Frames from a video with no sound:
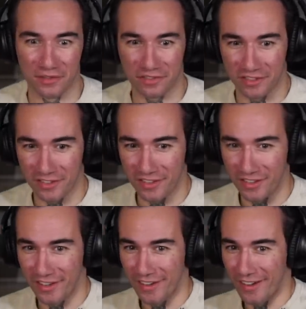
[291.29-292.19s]

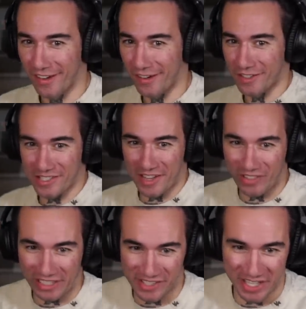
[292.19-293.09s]
Is it
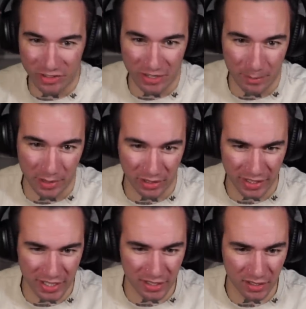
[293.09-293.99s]
like a secret
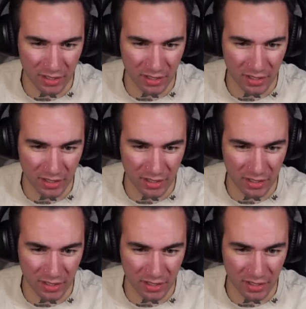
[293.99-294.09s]
ability?